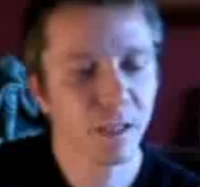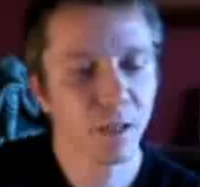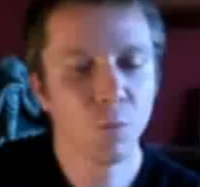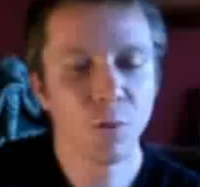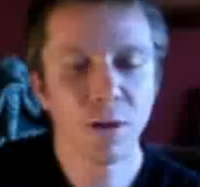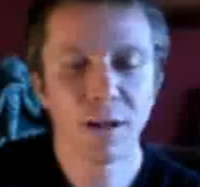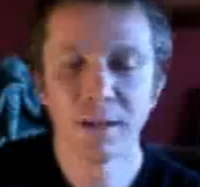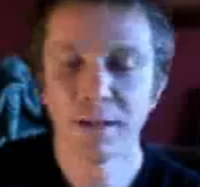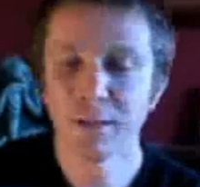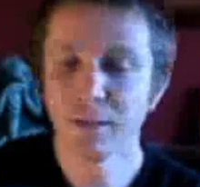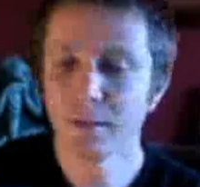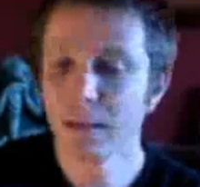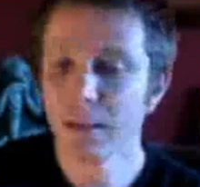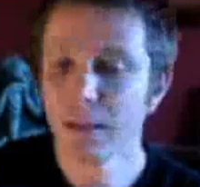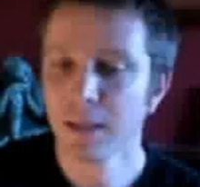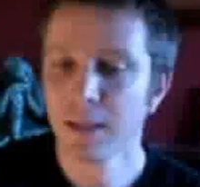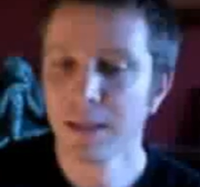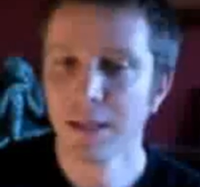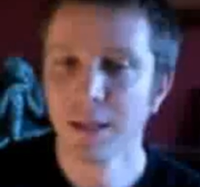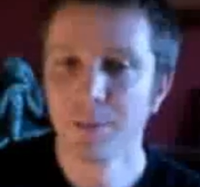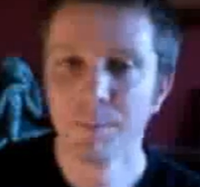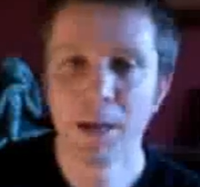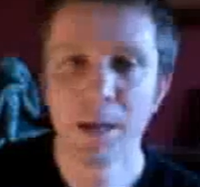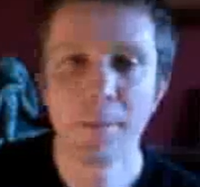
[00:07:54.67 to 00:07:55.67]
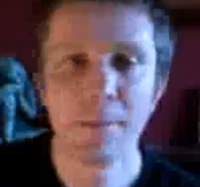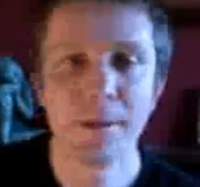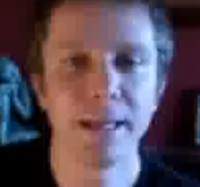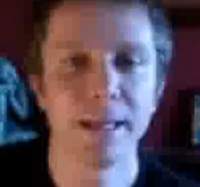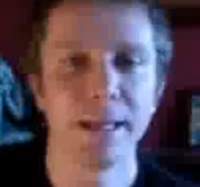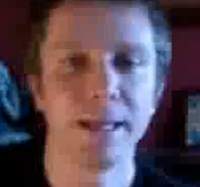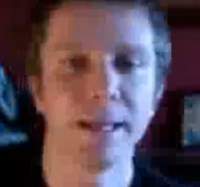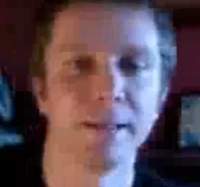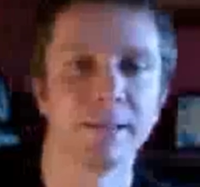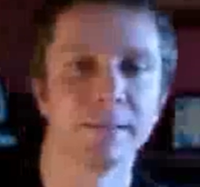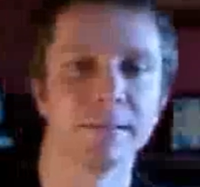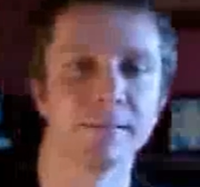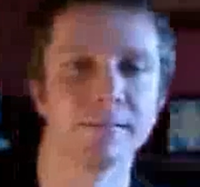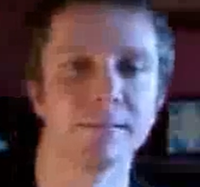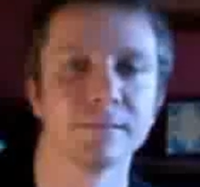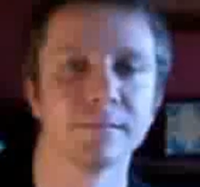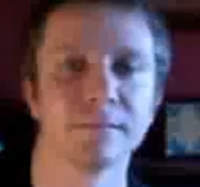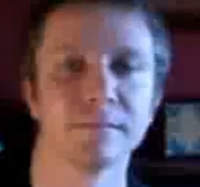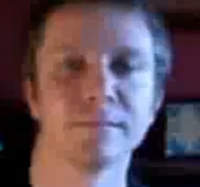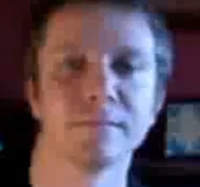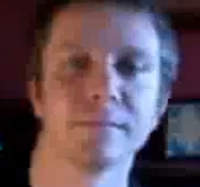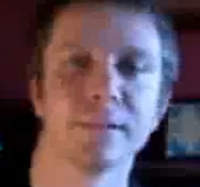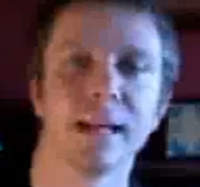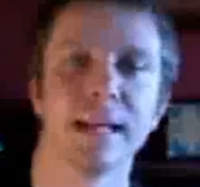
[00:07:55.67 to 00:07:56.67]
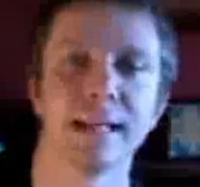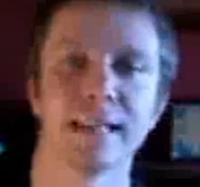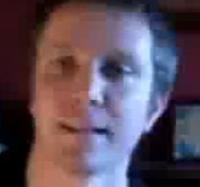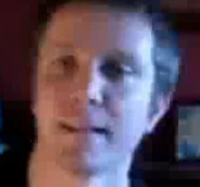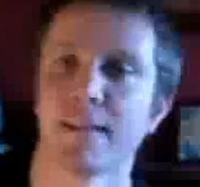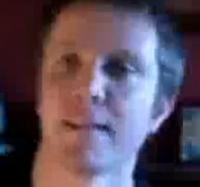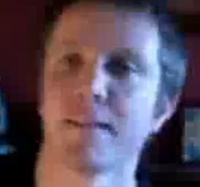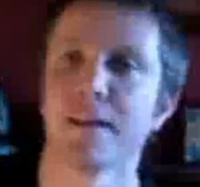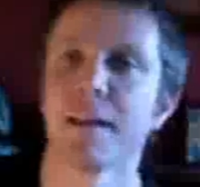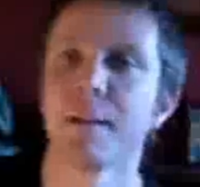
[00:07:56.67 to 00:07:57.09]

well, maybe it's